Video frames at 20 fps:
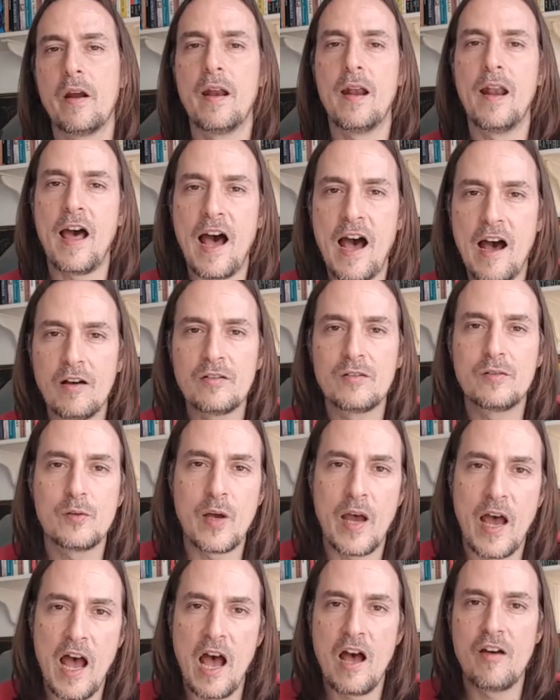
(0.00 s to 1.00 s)
allowed to
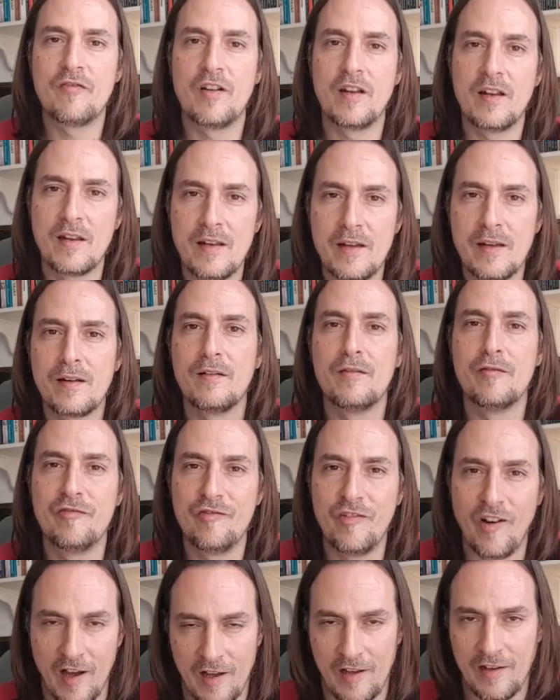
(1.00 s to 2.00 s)
have a little
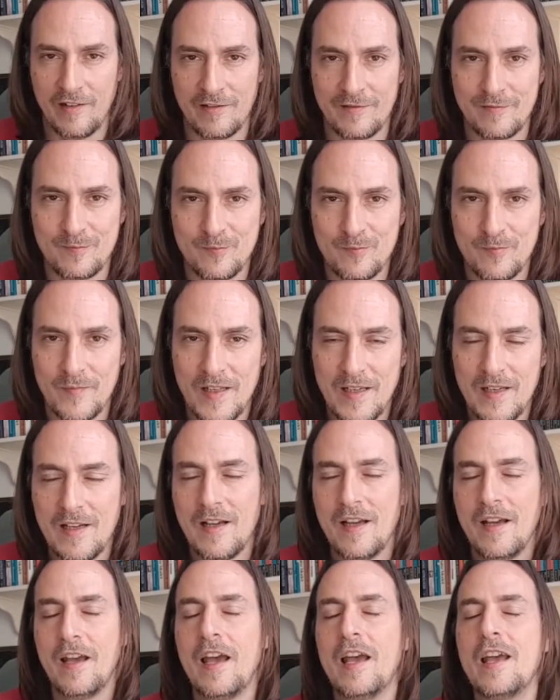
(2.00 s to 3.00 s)
fun.
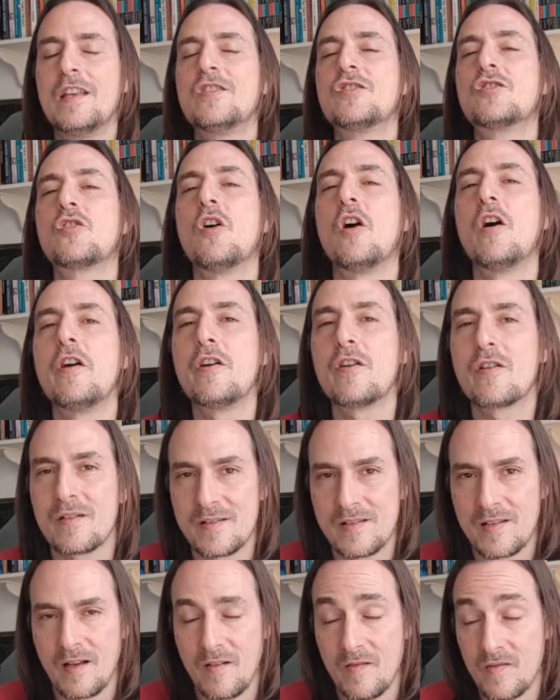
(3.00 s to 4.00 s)
Enjoy
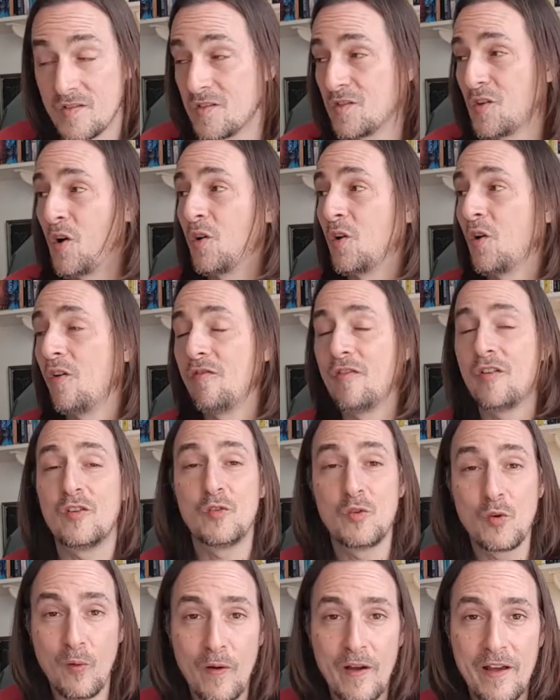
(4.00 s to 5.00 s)
yourselves. Don't
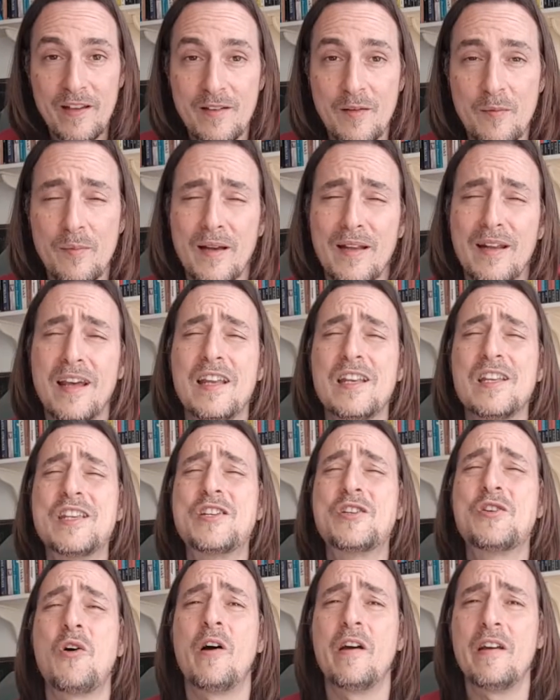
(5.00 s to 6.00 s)
overdo it, but
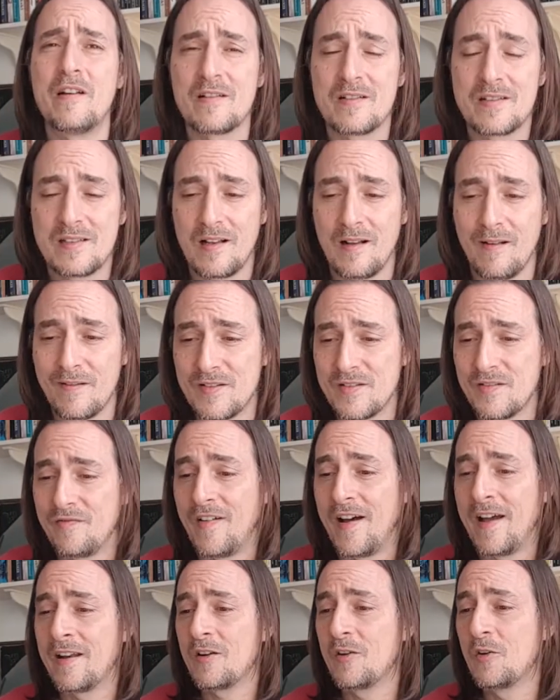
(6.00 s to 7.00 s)
enjoy yourselves.
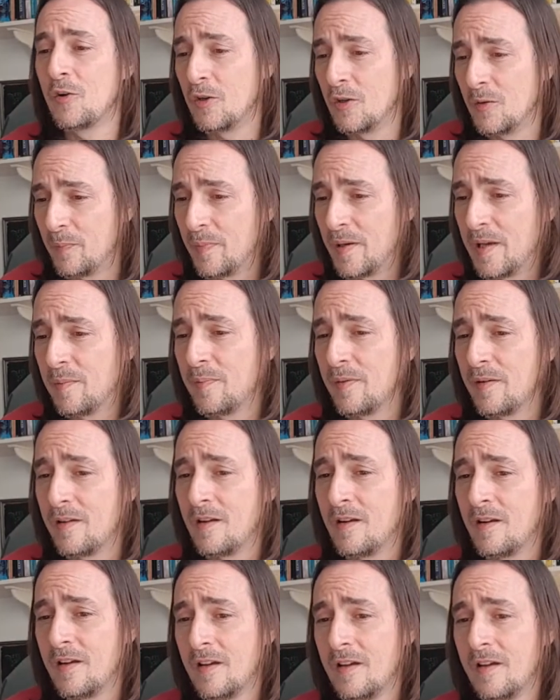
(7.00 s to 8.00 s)
Find good
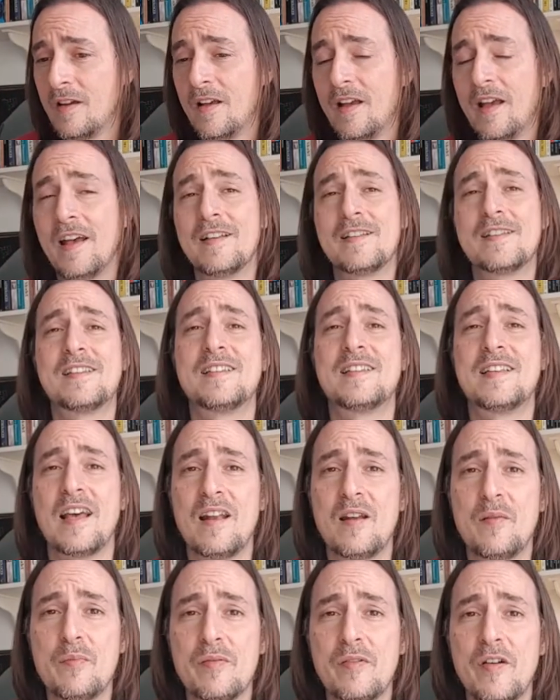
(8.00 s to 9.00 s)
people and
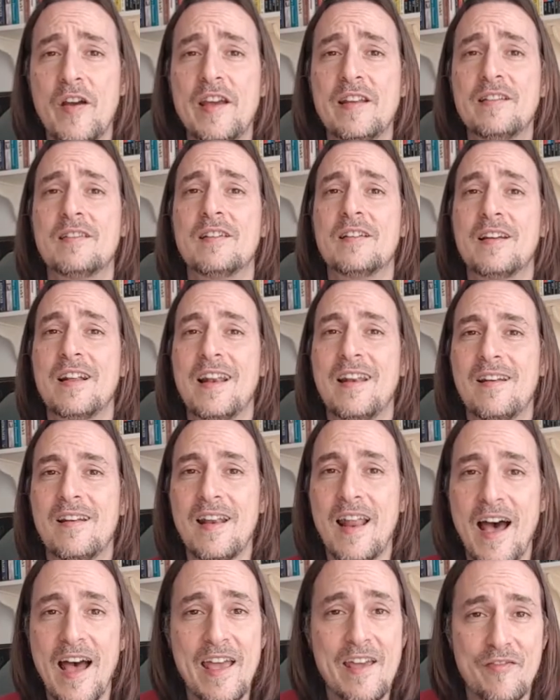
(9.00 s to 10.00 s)
celebrate
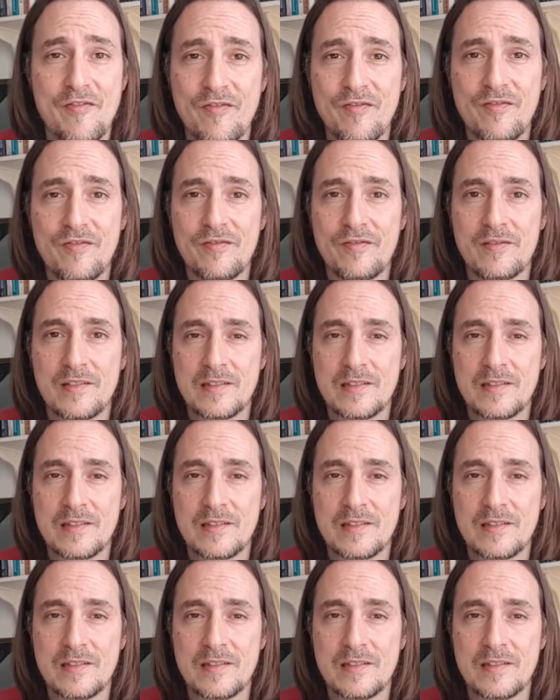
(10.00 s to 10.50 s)
life.